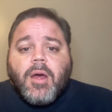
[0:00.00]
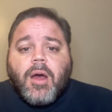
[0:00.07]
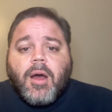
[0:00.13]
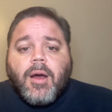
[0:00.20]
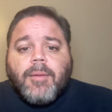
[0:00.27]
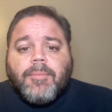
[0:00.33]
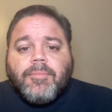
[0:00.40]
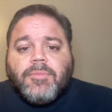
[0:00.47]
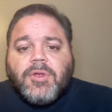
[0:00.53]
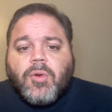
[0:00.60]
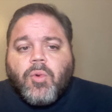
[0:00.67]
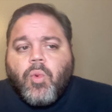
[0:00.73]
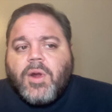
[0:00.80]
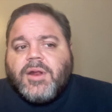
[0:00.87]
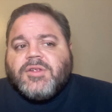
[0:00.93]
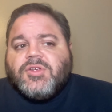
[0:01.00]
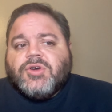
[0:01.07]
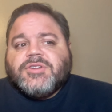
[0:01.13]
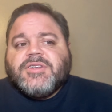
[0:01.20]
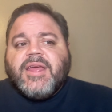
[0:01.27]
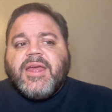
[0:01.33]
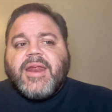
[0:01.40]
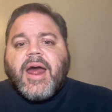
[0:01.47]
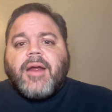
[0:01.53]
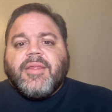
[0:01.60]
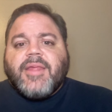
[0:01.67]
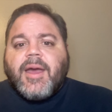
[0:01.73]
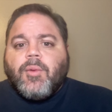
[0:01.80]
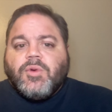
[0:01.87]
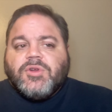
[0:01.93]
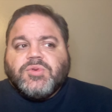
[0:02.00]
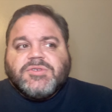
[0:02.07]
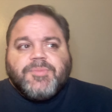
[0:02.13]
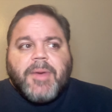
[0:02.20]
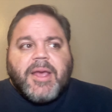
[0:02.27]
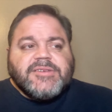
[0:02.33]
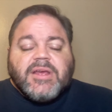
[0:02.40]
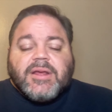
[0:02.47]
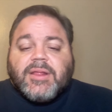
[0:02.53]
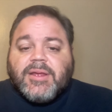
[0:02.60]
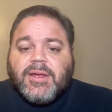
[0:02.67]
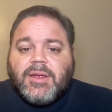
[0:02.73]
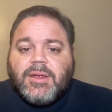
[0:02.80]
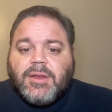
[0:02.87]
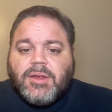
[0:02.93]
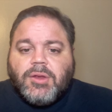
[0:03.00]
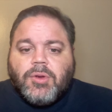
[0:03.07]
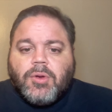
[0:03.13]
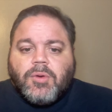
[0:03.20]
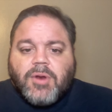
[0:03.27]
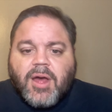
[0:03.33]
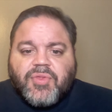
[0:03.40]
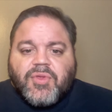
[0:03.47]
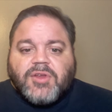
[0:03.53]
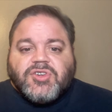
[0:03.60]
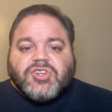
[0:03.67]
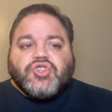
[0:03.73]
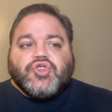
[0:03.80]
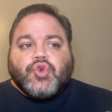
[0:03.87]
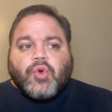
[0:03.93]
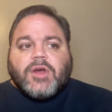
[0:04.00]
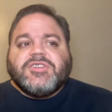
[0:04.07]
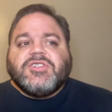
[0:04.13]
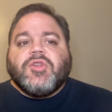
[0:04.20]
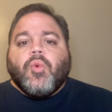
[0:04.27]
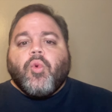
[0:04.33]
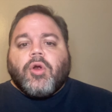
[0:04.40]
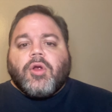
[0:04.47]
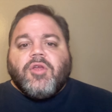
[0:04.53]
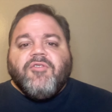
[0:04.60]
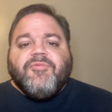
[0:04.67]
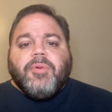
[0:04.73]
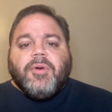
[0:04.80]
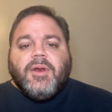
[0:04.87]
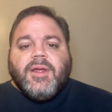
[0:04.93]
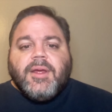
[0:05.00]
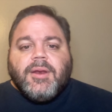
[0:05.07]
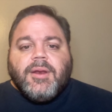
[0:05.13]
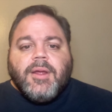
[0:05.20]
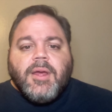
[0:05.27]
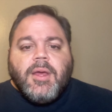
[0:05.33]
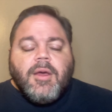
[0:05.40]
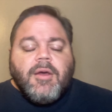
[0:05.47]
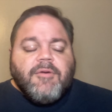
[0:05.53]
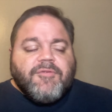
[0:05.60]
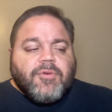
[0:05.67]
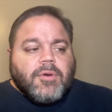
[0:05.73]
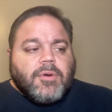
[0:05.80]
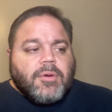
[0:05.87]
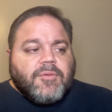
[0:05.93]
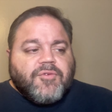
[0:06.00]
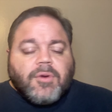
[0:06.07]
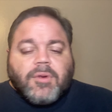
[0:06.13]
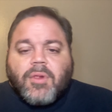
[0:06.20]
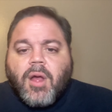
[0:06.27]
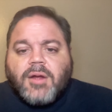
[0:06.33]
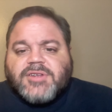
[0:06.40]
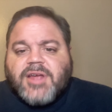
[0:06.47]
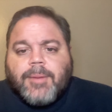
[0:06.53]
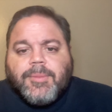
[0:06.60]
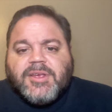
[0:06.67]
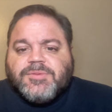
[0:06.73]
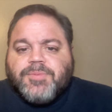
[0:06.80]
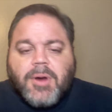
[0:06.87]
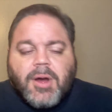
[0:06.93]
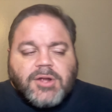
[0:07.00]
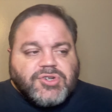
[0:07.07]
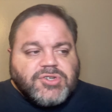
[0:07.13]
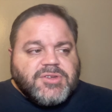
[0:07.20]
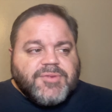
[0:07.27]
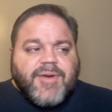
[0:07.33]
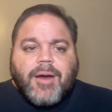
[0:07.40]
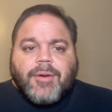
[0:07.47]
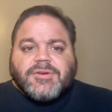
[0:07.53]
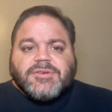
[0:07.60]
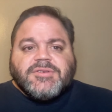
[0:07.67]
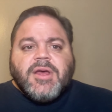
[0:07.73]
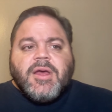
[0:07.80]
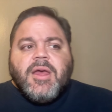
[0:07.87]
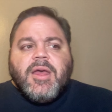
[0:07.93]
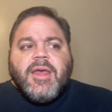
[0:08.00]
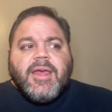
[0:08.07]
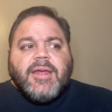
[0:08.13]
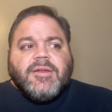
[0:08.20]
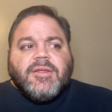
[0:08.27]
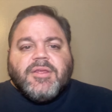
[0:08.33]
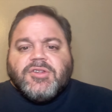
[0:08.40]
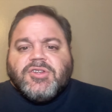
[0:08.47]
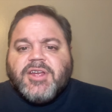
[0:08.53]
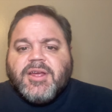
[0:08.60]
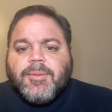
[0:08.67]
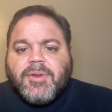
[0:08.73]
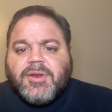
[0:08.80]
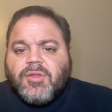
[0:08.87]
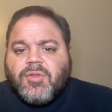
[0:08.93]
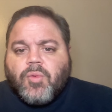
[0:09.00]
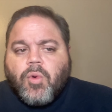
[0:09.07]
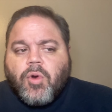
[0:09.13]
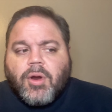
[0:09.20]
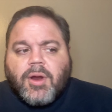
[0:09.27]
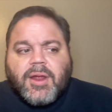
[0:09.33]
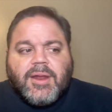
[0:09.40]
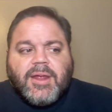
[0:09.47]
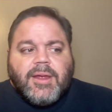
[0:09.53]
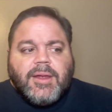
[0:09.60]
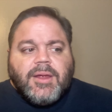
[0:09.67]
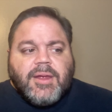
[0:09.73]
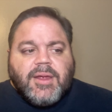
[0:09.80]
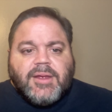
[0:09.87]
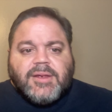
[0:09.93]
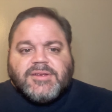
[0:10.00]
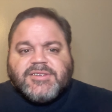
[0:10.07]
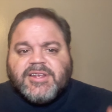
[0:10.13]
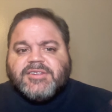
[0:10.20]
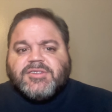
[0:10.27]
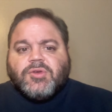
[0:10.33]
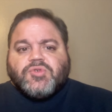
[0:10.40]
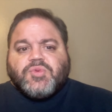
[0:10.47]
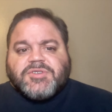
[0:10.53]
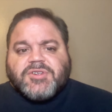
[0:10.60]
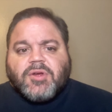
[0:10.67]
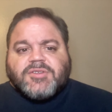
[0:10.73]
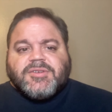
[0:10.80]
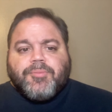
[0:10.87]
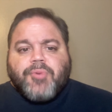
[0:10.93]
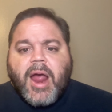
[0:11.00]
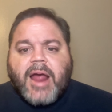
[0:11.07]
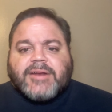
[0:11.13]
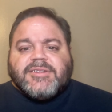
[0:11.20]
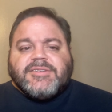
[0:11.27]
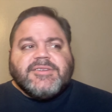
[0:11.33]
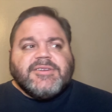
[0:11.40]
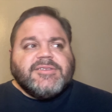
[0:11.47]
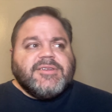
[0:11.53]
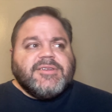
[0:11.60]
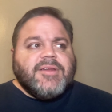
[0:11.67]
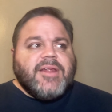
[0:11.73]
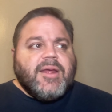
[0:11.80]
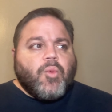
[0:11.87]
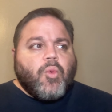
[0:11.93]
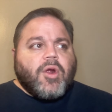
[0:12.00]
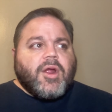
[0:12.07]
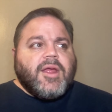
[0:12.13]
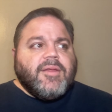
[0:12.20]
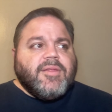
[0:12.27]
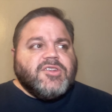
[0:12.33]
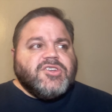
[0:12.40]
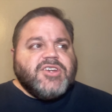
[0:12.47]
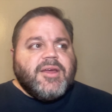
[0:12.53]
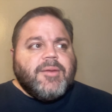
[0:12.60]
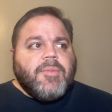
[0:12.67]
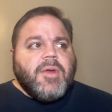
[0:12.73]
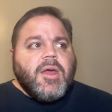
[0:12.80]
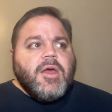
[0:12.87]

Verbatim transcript: um, you know, what it took to get out of that, which was basically, you know, nothing. Just trust the work you've put in for for a long time. He's put hundreds of hours into the gym, into the work, and he he sees those results in practices and and working in the gym.